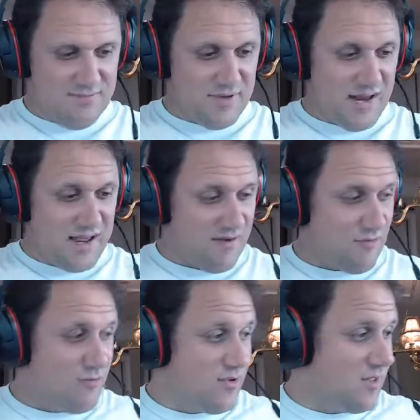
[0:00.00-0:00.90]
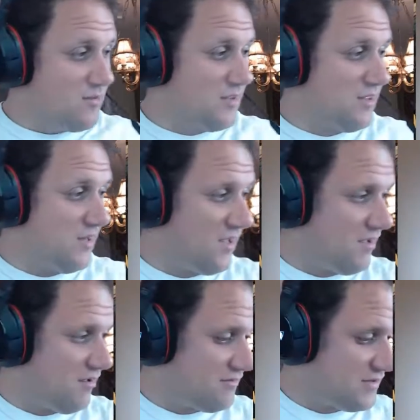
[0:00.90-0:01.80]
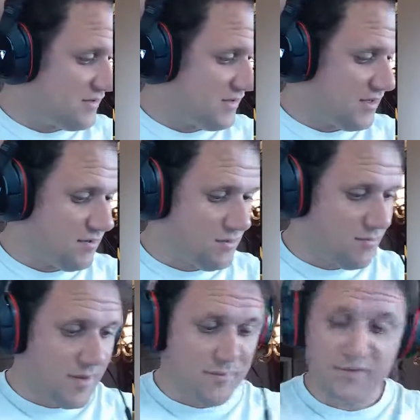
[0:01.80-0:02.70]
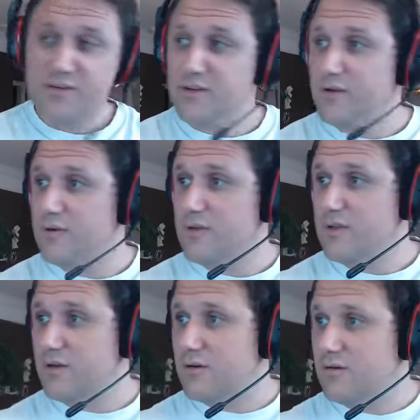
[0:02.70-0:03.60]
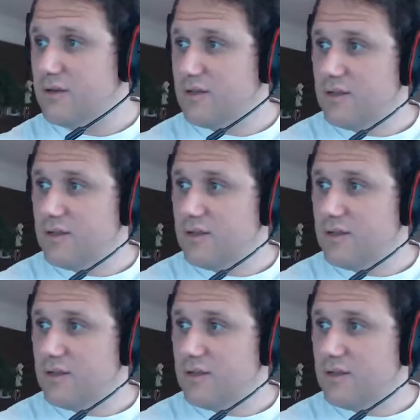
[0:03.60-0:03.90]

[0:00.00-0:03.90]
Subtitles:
But I really would love to see what people do, when